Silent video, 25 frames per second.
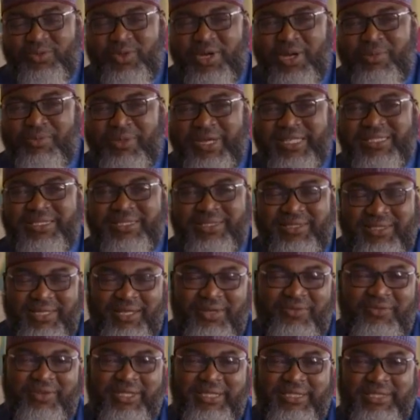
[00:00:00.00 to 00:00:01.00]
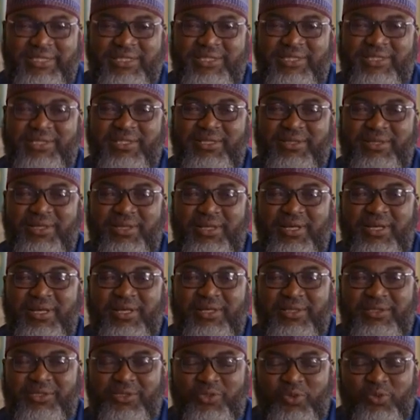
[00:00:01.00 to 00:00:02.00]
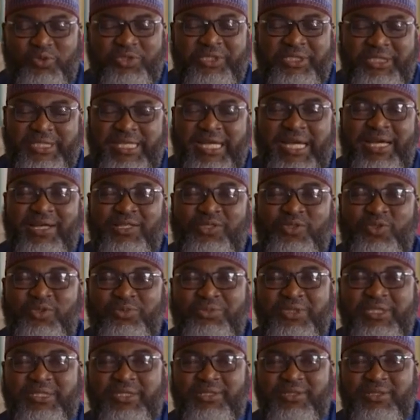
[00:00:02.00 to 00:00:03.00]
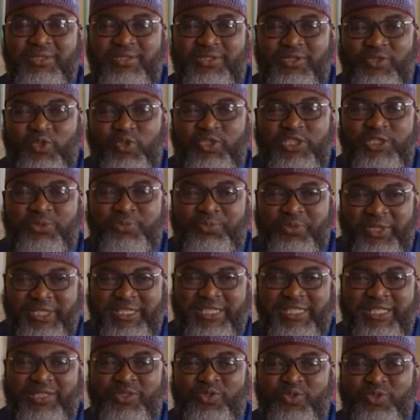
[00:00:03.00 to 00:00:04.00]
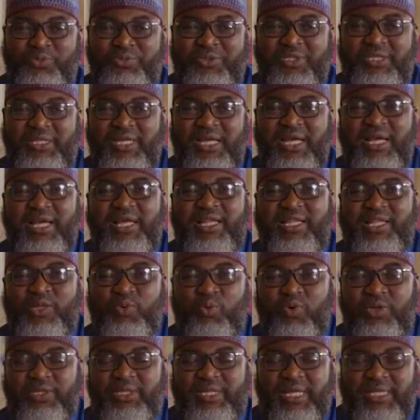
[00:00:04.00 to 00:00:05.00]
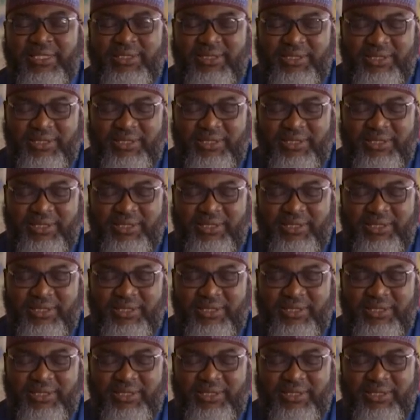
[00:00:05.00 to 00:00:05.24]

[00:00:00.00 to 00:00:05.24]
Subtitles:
you are my servant, so dear to me, so special to me, the one that